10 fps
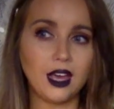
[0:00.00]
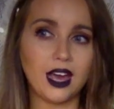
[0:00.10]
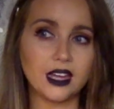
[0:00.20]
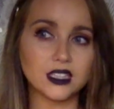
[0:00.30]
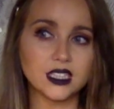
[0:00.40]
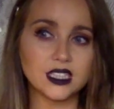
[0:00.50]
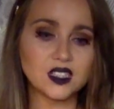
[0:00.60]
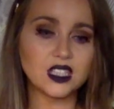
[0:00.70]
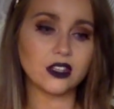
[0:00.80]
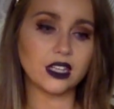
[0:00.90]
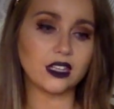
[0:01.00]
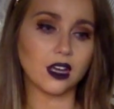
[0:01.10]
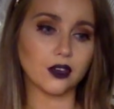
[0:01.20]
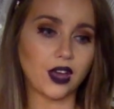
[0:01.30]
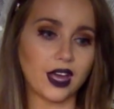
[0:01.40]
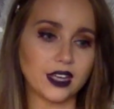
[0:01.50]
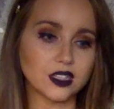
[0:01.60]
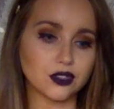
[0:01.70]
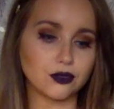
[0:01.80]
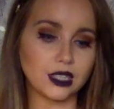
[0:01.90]
And this year enough
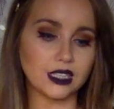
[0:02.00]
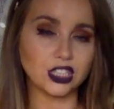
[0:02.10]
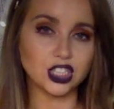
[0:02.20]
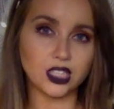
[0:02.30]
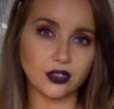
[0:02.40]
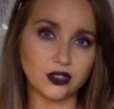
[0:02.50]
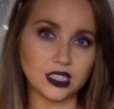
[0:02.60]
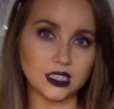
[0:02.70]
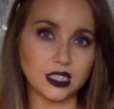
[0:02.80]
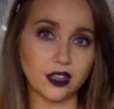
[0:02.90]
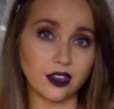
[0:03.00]
has really shifted